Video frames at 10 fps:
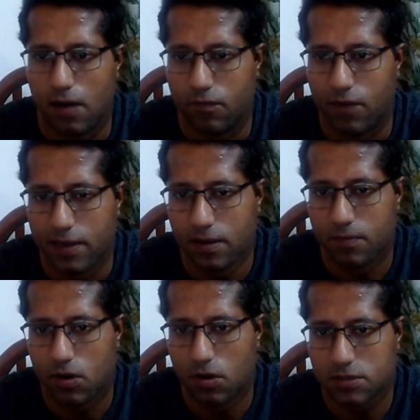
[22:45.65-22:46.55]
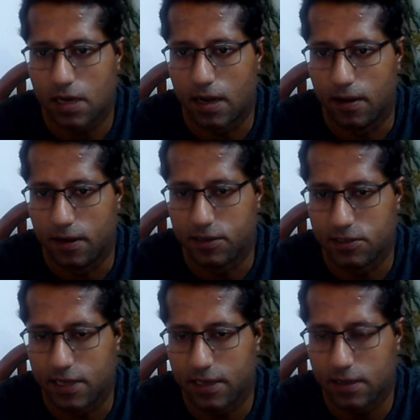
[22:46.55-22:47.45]
Why? Because it
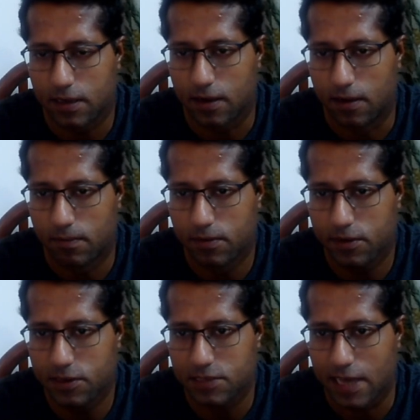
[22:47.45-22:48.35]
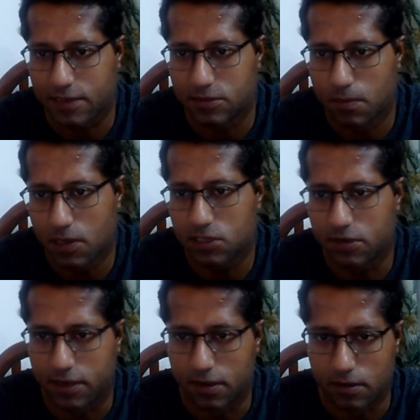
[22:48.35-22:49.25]
is saying that a number is as much
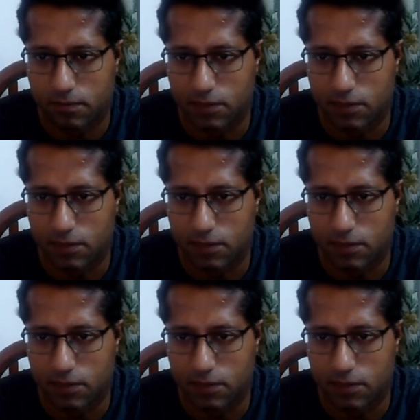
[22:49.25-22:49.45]
greater,